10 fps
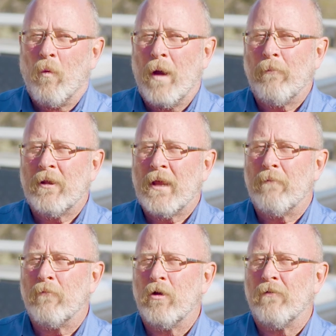When we
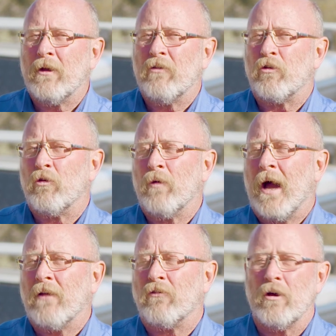then move into
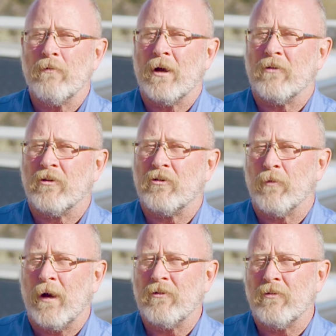a dirt road
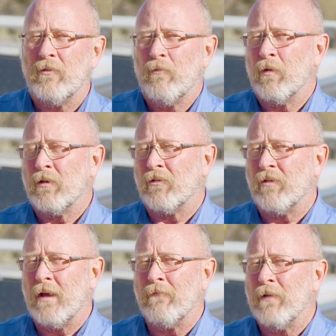situation with the
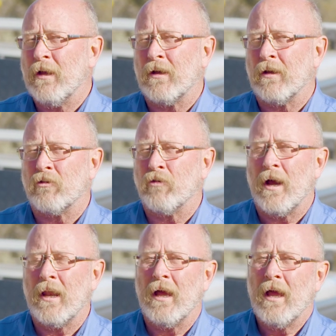same vehicle and
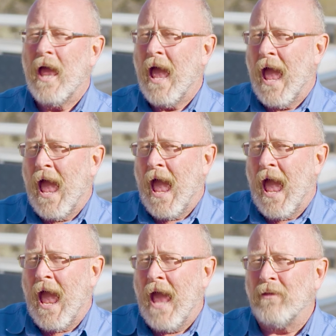trailer
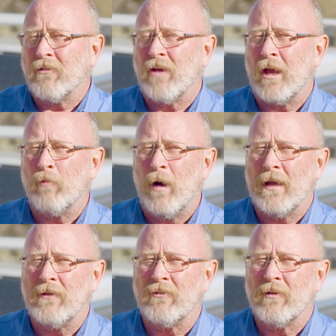and the same
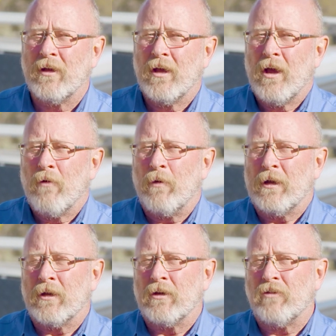weights,
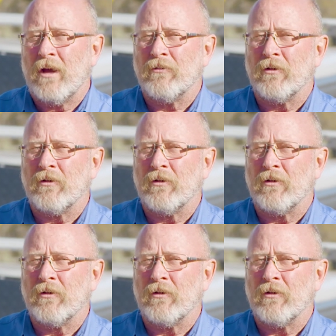we can adjust